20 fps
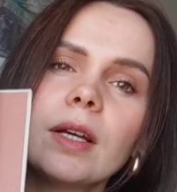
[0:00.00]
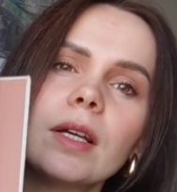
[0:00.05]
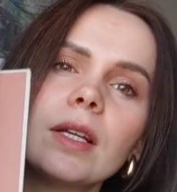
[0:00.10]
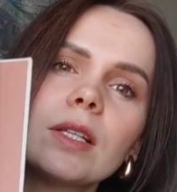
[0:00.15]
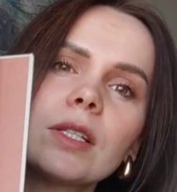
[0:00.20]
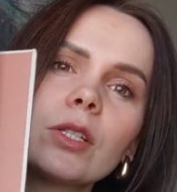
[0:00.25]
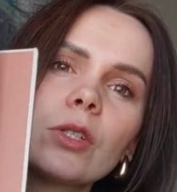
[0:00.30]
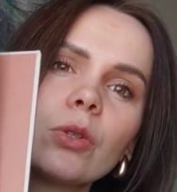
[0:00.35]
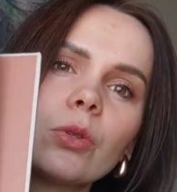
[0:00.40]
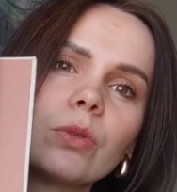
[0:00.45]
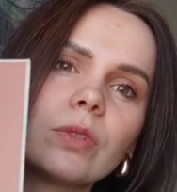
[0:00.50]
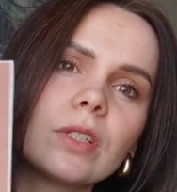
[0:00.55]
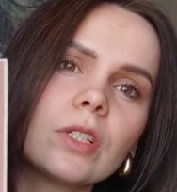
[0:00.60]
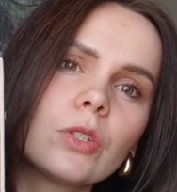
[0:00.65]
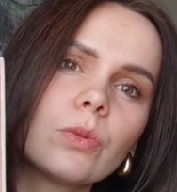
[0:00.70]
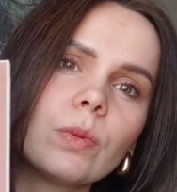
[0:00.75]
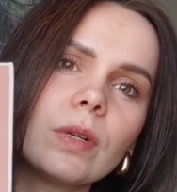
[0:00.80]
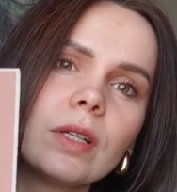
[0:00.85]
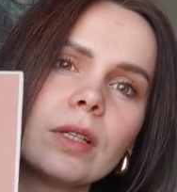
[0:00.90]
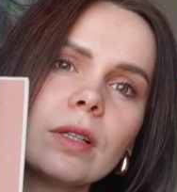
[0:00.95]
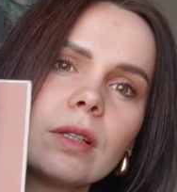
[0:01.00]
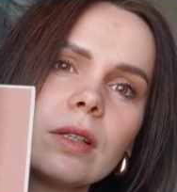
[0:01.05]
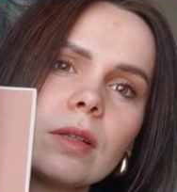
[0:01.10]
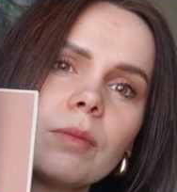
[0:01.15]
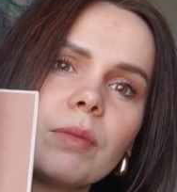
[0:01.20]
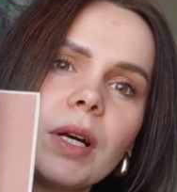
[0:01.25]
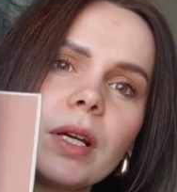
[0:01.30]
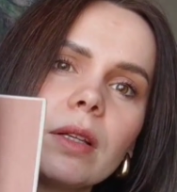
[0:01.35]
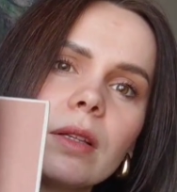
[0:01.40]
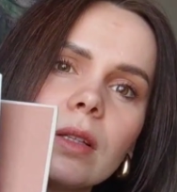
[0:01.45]
So this
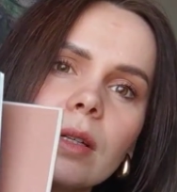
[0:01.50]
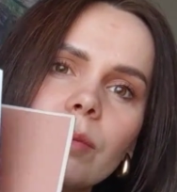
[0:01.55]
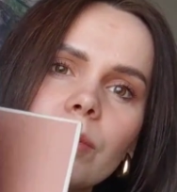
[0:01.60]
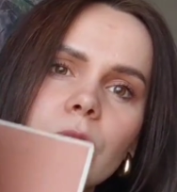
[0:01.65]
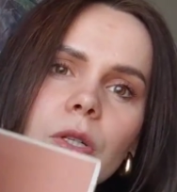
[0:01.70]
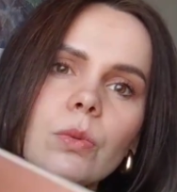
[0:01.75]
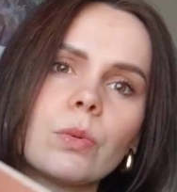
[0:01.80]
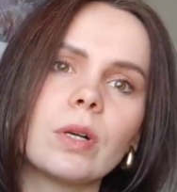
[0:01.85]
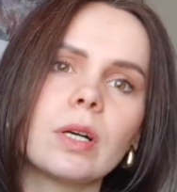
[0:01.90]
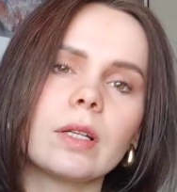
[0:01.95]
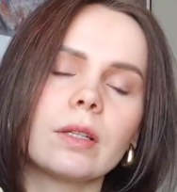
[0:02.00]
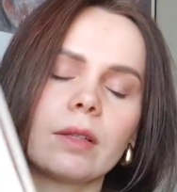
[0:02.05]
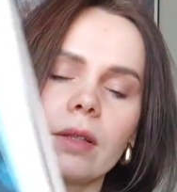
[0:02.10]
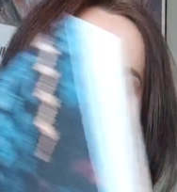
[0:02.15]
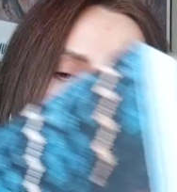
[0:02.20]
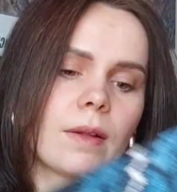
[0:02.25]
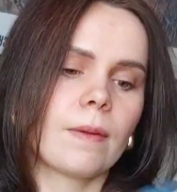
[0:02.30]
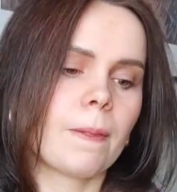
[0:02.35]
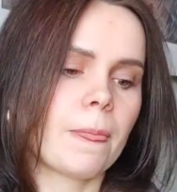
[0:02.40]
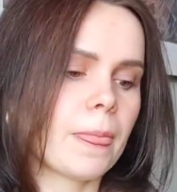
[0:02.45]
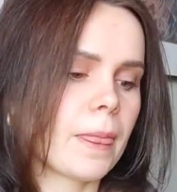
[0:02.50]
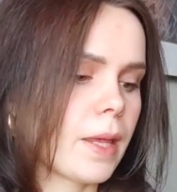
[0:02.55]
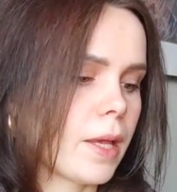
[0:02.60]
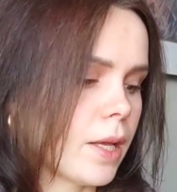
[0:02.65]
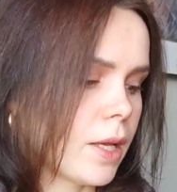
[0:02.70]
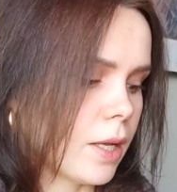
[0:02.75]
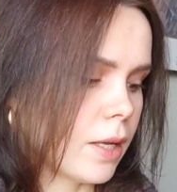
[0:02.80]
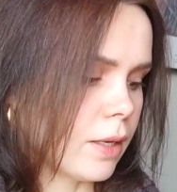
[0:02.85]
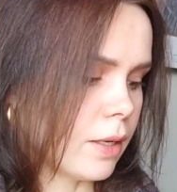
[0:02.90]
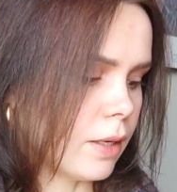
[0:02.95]
one, my #1.
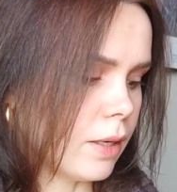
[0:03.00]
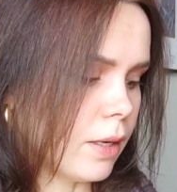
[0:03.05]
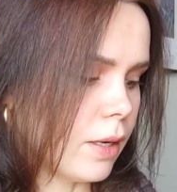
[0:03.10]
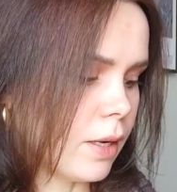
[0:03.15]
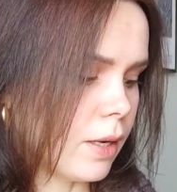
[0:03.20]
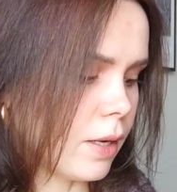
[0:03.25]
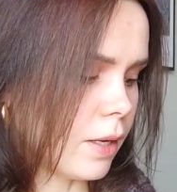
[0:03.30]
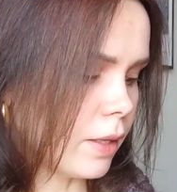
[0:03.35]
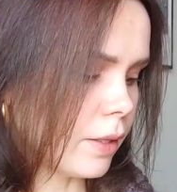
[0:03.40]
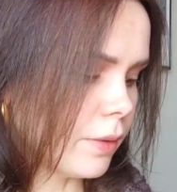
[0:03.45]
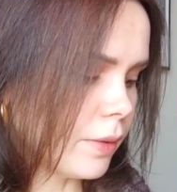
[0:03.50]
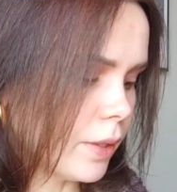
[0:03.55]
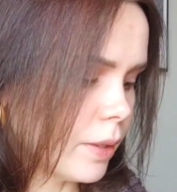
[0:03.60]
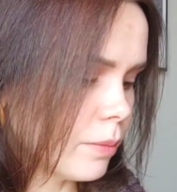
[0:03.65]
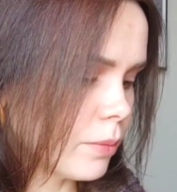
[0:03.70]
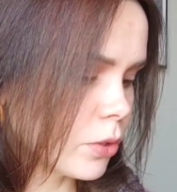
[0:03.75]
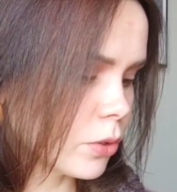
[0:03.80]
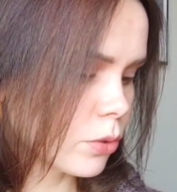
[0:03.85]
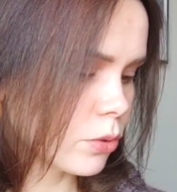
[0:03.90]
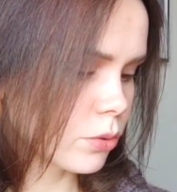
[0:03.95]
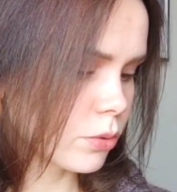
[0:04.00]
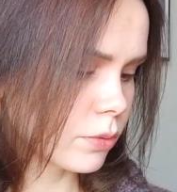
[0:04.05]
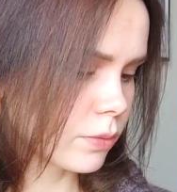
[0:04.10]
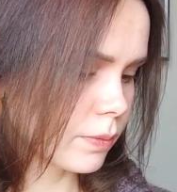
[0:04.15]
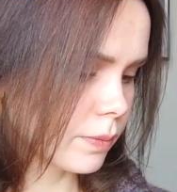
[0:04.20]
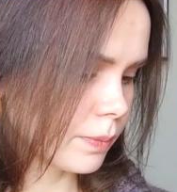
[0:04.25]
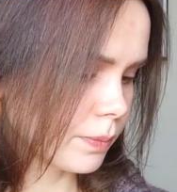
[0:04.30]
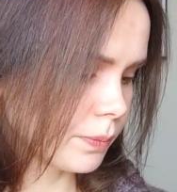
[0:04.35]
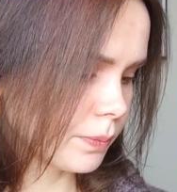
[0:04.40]
#2